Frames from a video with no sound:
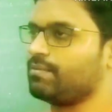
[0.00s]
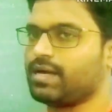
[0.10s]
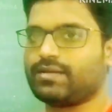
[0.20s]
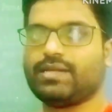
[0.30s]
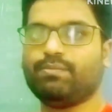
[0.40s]

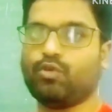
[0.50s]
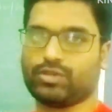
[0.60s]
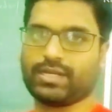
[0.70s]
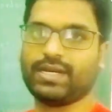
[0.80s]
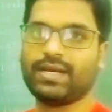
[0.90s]
NMR in
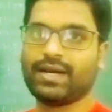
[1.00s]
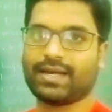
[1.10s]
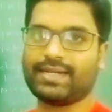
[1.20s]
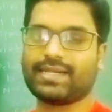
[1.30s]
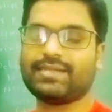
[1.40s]
both,
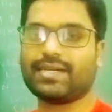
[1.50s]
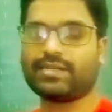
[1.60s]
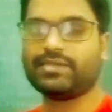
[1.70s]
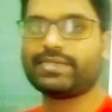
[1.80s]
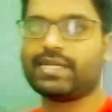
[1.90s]
right? In
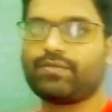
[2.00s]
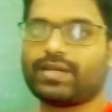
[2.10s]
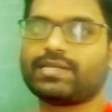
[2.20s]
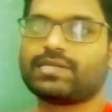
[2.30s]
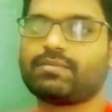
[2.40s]
13C and
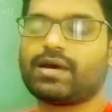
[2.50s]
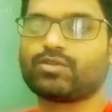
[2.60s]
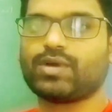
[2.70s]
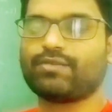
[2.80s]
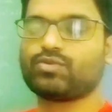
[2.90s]
1H
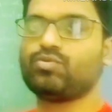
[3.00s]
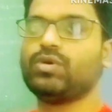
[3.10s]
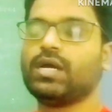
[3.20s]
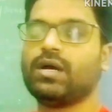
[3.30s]
NMR, you have to